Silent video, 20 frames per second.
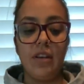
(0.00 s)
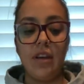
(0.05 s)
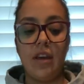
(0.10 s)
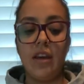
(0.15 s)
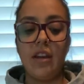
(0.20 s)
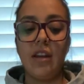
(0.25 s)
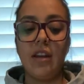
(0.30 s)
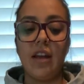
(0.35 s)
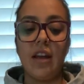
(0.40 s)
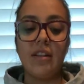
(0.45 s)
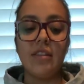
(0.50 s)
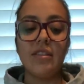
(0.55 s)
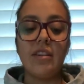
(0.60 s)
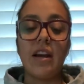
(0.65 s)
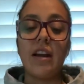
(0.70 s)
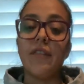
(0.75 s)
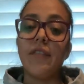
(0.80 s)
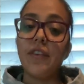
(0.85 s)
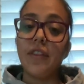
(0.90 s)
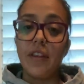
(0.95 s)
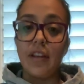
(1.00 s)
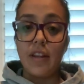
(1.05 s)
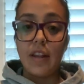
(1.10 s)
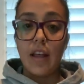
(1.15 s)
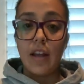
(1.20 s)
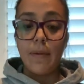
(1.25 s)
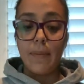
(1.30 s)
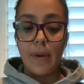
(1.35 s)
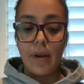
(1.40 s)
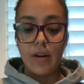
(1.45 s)
and against everything
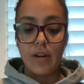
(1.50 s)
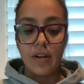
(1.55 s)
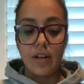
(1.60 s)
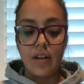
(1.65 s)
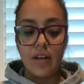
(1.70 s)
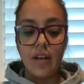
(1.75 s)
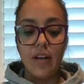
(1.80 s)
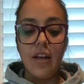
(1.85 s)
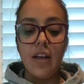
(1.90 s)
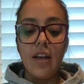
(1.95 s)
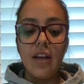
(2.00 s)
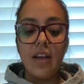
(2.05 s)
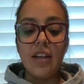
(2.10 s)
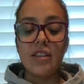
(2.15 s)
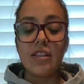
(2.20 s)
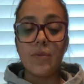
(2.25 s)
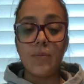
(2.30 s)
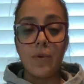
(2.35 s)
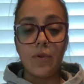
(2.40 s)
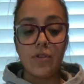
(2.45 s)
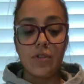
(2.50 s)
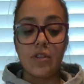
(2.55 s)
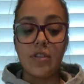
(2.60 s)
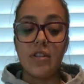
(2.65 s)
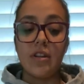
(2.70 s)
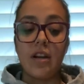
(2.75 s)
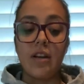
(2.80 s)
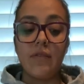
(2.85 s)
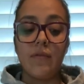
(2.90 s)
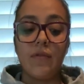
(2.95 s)
that America is supposed to
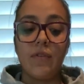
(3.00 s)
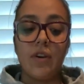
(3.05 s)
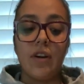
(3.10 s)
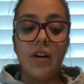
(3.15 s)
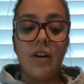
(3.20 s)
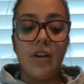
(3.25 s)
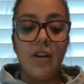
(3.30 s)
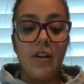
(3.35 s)
stand for.